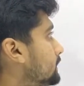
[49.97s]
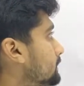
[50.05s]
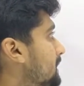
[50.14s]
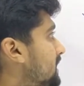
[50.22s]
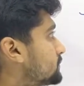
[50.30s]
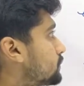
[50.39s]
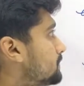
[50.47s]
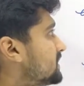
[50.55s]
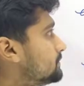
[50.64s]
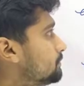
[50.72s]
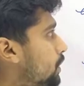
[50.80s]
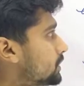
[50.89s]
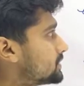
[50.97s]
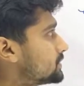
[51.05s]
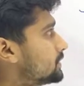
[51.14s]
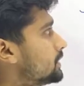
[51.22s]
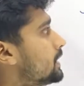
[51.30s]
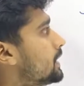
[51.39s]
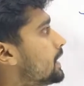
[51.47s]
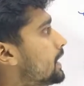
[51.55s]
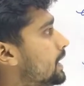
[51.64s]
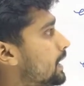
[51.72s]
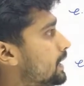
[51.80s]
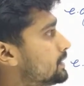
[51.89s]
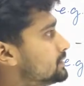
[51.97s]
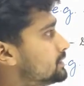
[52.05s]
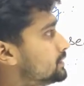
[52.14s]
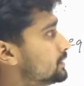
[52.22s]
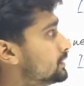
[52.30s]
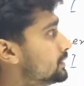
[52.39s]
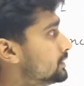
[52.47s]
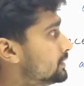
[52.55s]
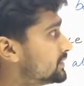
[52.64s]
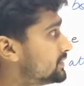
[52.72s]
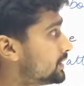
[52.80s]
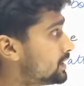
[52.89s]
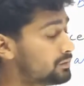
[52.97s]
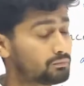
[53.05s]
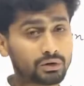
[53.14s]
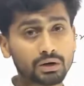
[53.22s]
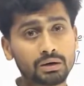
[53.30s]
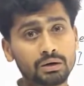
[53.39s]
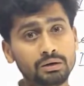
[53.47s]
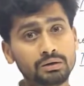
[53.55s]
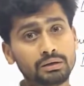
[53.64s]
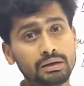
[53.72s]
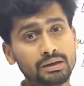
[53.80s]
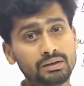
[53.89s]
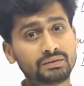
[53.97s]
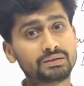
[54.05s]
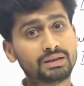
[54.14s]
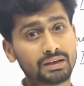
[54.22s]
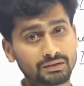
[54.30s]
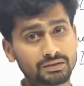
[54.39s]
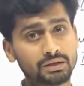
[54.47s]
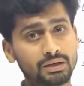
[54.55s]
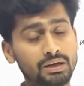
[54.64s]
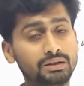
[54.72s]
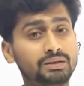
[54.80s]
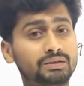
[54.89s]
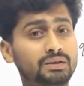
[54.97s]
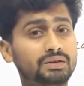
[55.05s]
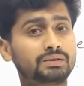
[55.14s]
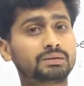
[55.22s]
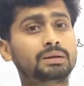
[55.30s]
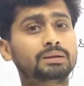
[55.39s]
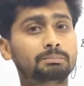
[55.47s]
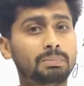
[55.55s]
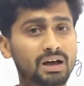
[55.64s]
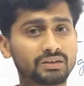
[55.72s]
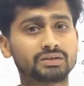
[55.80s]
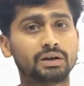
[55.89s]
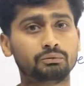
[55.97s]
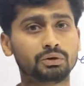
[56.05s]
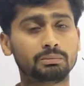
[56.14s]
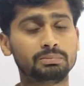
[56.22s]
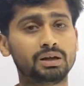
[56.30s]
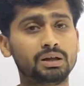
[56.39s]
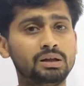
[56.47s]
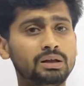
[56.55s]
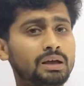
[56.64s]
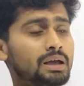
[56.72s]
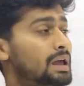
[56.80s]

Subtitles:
The past form is bought. And the second word is yesterday. This is the past adverbial.